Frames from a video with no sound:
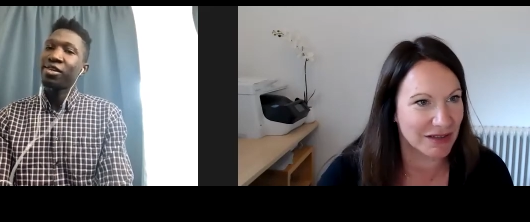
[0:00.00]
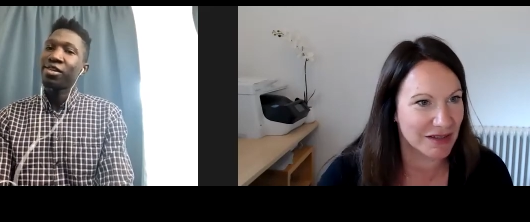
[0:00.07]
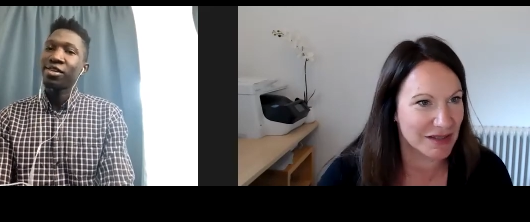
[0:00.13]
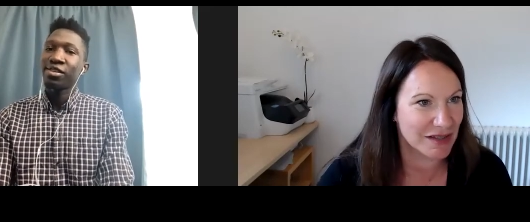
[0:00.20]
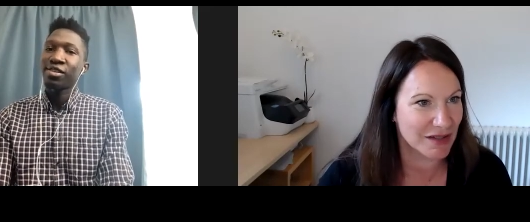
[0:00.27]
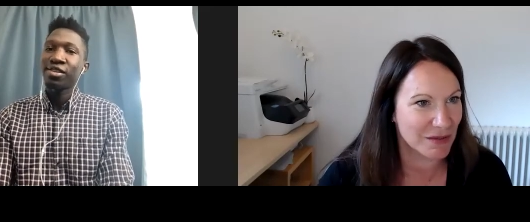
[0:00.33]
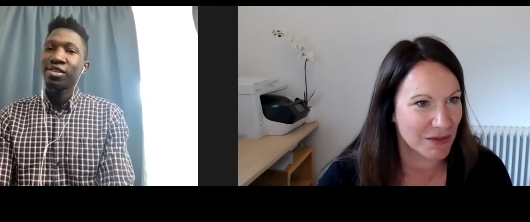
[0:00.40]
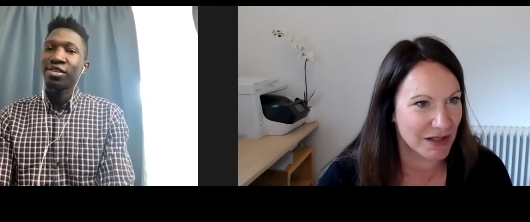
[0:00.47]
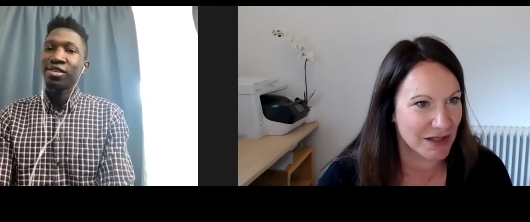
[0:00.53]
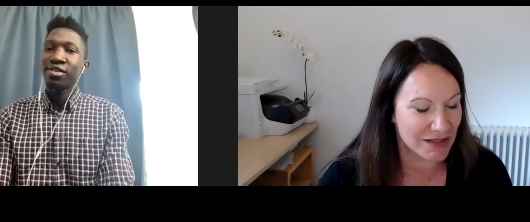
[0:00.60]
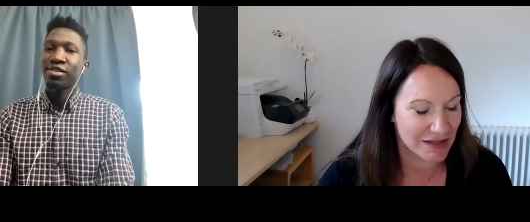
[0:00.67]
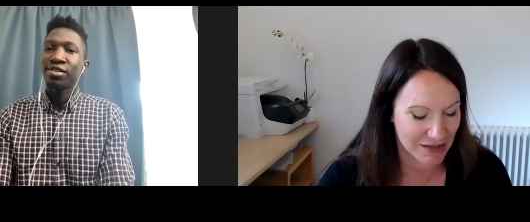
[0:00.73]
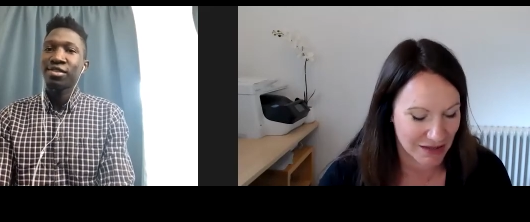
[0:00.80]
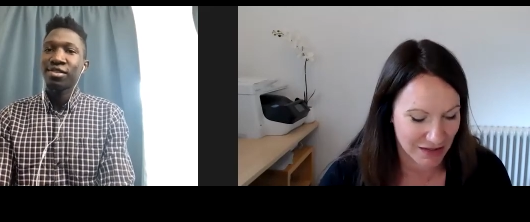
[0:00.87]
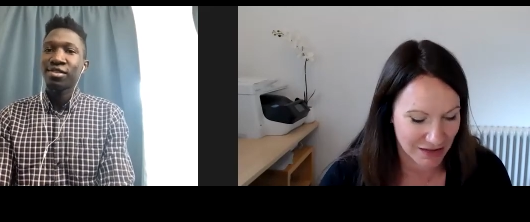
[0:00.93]
Speaker 1: what's going to work.
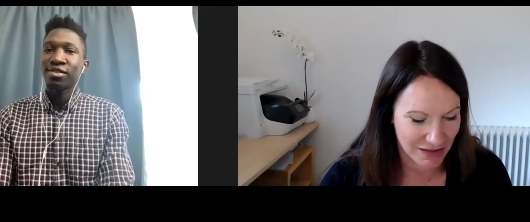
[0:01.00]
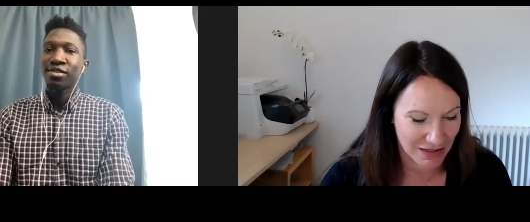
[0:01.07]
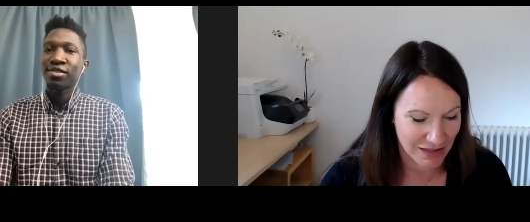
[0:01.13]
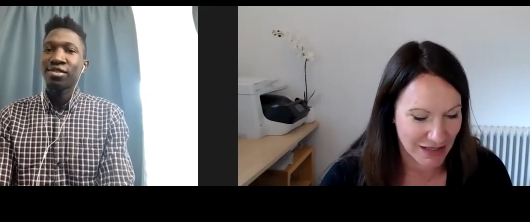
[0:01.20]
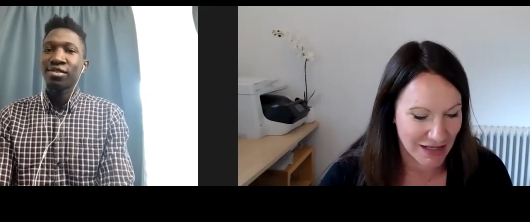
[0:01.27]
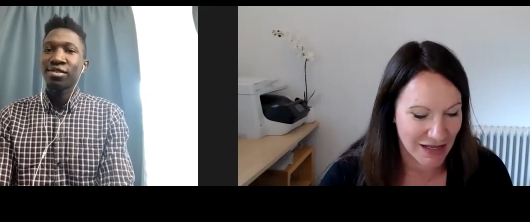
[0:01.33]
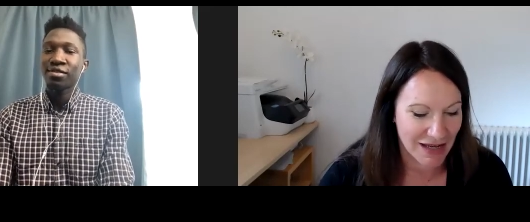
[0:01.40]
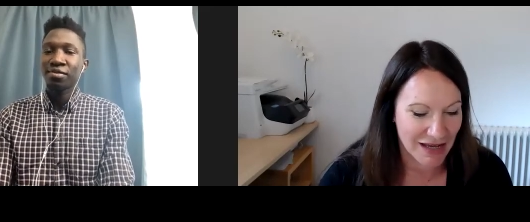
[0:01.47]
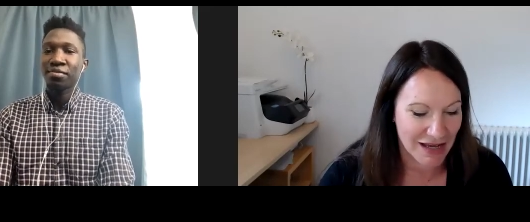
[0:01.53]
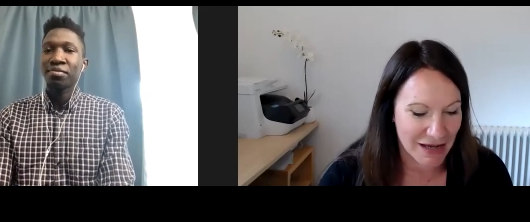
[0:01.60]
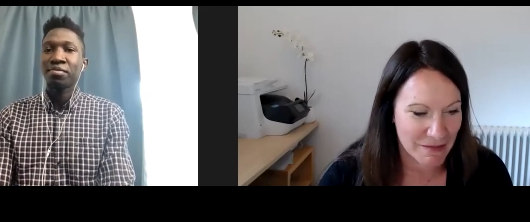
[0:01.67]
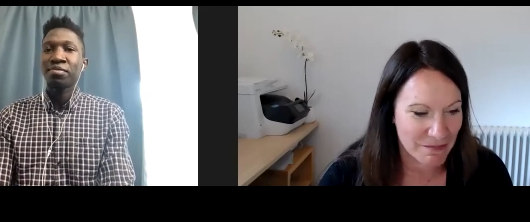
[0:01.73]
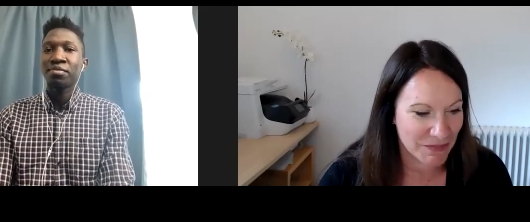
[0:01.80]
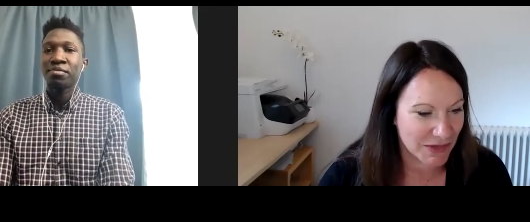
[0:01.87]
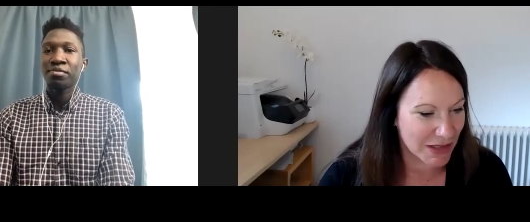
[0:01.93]
So, mm-hmm.
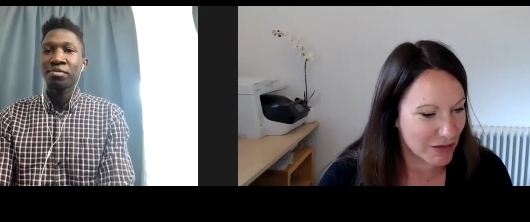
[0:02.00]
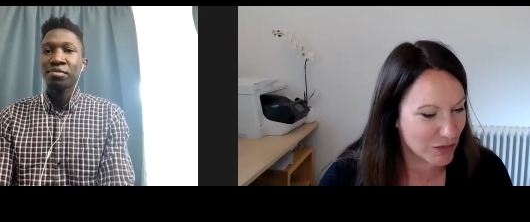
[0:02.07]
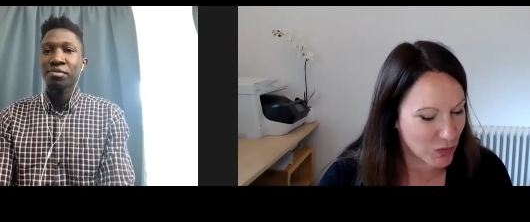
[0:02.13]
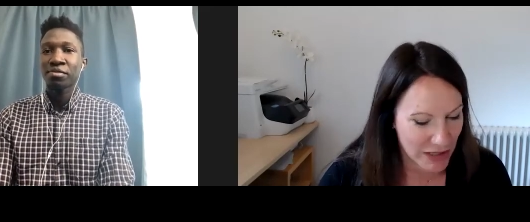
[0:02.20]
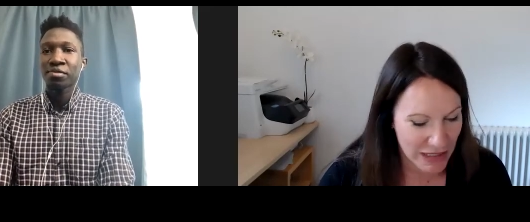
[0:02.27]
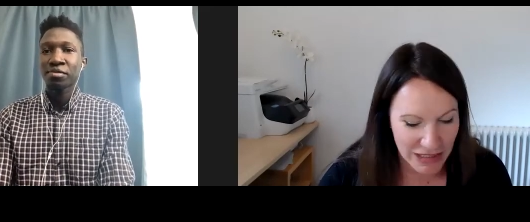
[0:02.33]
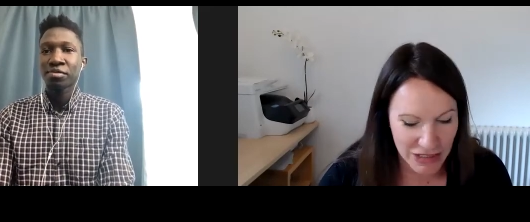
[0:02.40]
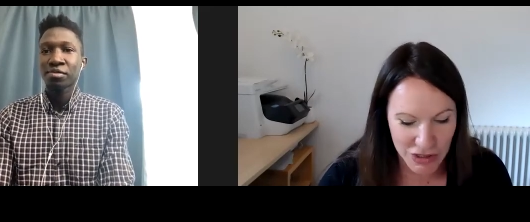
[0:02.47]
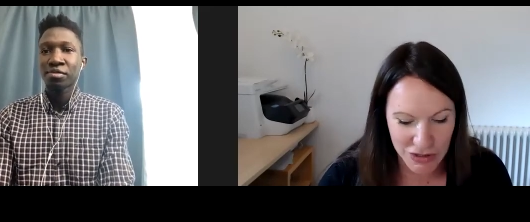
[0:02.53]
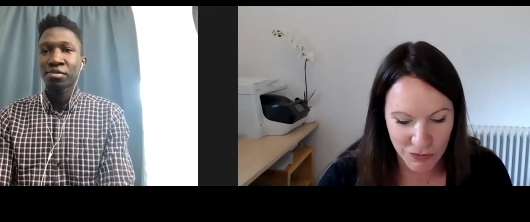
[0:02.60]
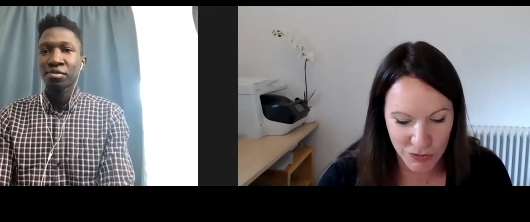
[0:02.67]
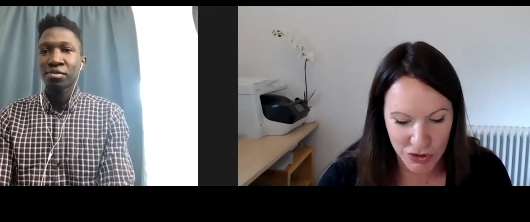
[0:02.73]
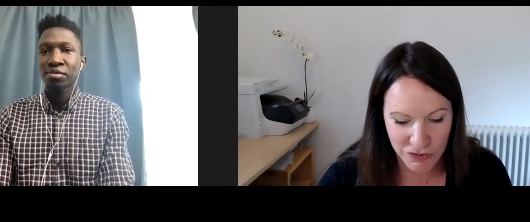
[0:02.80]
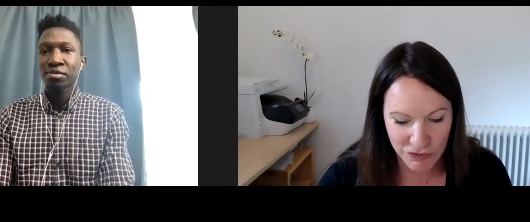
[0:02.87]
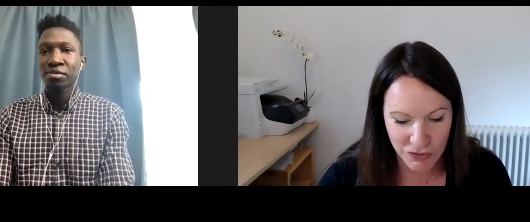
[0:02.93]
um, really useful.
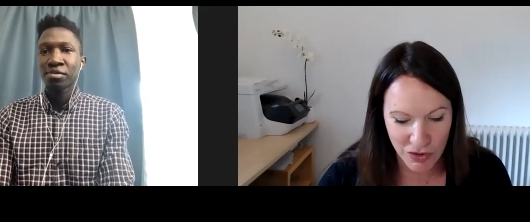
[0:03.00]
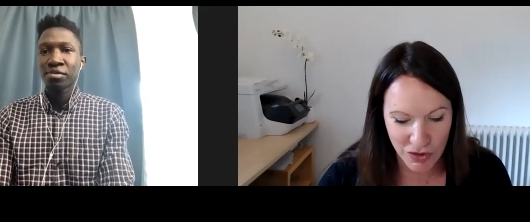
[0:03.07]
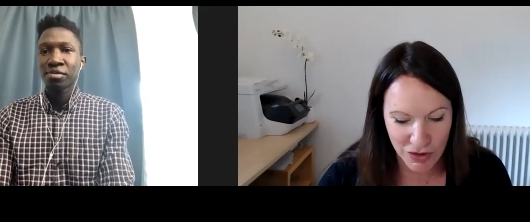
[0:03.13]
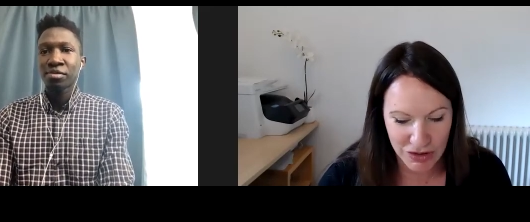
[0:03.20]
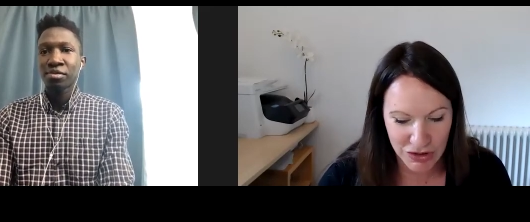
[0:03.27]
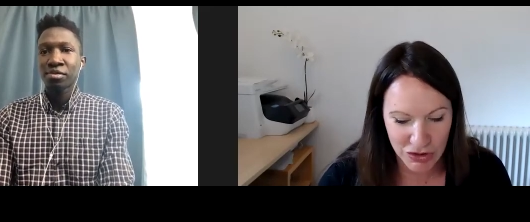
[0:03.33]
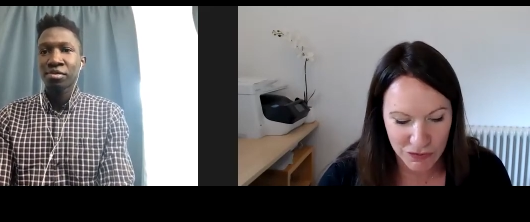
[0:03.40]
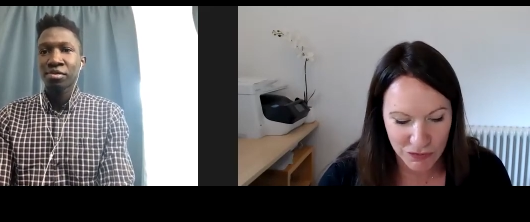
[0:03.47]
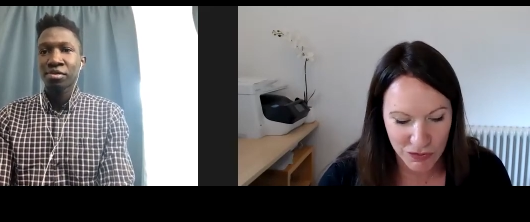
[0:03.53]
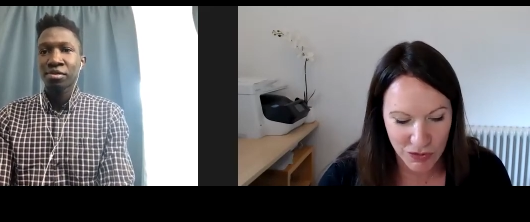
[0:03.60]
You've got you've